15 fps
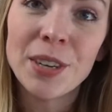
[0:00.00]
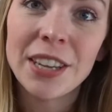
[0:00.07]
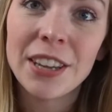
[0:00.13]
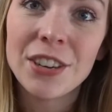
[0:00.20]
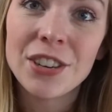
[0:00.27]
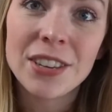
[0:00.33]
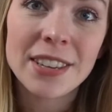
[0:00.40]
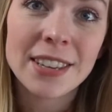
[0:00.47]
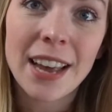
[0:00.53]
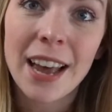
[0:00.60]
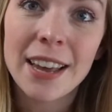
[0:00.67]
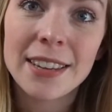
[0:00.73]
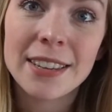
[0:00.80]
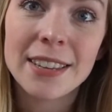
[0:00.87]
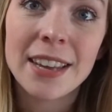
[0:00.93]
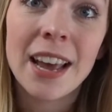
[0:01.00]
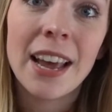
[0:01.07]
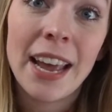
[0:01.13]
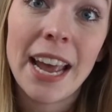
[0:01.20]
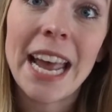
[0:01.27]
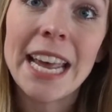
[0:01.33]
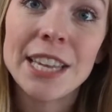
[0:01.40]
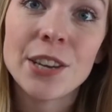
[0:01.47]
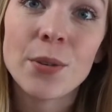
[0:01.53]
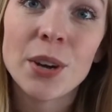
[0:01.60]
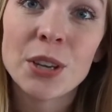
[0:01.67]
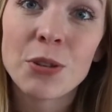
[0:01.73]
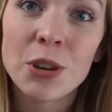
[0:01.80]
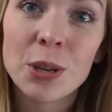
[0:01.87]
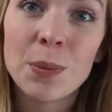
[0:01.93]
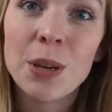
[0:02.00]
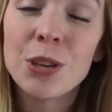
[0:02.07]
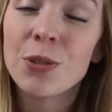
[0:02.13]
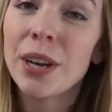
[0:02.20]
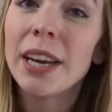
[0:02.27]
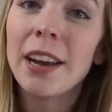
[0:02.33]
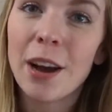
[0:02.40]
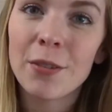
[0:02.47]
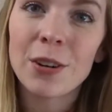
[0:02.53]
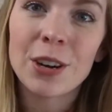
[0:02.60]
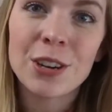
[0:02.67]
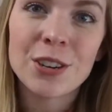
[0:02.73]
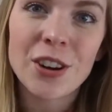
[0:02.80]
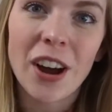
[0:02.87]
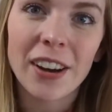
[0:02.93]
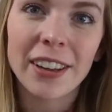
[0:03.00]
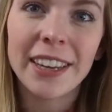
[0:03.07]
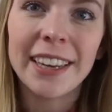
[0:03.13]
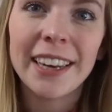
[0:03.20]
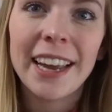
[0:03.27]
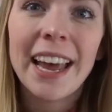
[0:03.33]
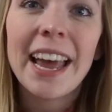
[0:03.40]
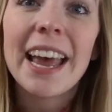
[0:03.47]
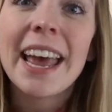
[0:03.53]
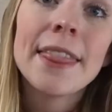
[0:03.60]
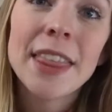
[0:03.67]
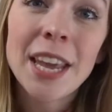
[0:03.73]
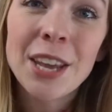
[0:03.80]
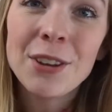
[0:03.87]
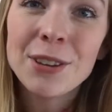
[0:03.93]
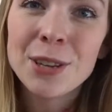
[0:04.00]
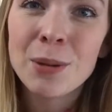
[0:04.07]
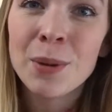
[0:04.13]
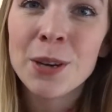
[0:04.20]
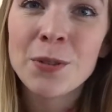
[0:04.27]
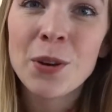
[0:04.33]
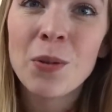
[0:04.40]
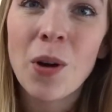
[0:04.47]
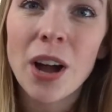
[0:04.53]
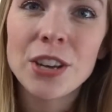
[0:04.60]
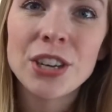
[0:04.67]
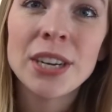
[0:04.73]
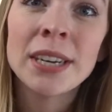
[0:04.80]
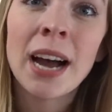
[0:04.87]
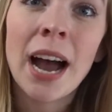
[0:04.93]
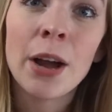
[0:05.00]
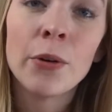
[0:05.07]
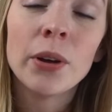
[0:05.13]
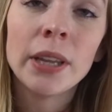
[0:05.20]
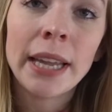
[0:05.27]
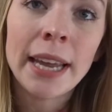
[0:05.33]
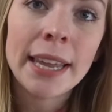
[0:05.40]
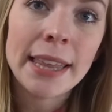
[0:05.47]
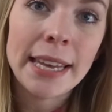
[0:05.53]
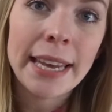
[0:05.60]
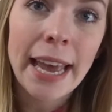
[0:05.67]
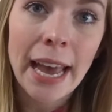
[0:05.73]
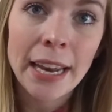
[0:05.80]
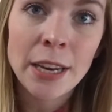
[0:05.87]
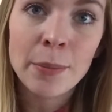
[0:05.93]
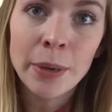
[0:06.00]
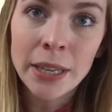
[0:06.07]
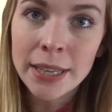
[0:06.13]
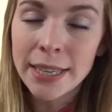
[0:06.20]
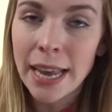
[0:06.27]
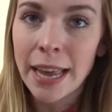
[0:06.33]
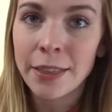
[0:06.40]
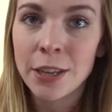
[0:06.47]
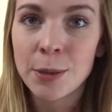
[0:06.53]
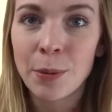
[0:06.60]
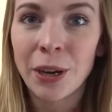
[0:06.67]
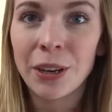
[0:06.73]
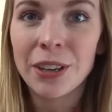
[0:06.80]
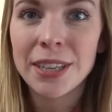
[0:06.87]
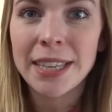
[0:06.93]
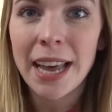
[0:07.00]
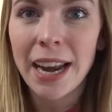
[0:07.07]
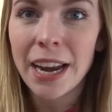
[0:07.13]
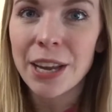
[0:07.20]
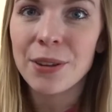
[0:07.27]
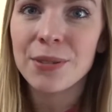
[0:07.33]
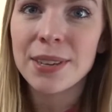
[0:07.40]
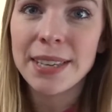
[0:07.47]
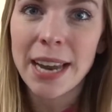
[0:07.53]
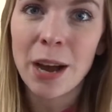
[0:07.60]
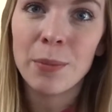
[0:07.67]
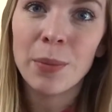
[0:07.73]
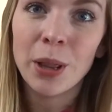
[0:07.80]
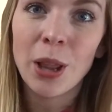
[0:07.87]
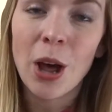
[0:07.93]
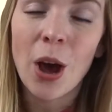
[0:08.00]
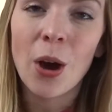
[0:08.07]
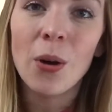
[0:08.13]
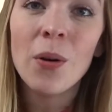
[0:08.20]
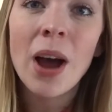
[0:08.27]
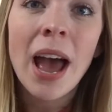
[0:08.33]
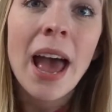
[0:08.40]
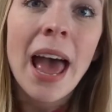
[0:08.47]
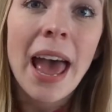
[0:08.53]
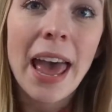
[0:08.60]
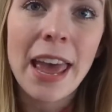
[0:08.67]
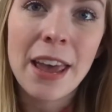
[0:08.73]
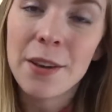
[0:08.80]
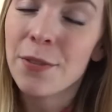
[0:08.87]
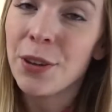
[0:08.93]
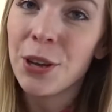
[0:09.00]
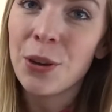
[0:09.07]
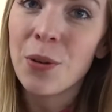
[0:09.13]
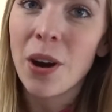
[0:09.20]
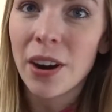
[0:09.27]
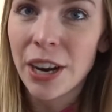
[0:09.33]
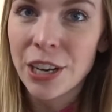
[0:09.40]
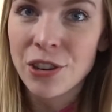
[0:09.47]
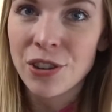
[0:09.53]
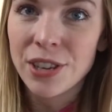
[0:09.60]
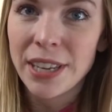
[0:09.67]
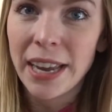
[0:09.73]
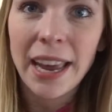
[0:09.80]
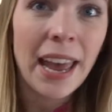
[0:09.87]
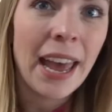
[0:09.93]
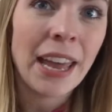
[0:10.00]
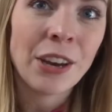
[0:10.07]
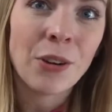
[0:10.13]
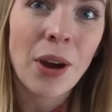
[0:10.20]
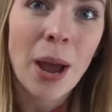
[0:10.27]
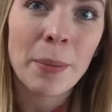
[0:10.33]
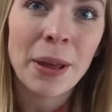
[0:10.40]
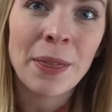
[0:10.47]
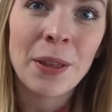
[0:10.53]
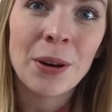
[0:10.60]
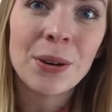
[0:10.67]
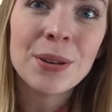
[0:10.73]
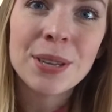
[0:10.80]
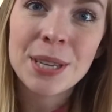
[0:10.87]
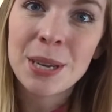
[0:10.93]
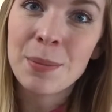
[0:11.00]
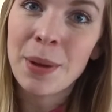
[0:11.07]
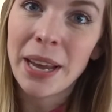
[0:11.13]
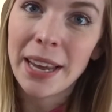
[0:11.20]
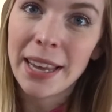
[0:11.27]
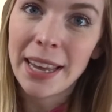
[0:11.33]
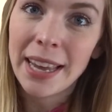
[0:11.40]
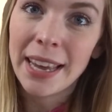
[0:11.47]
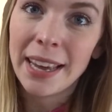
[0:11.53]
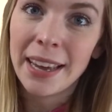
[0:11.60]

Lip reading: delicious because it's a Rice Krispie treat covered in chocolate. Thank you so much for watching. I will link the candy melts and the sprinkles that I used down below if you are interested in grabbing those to make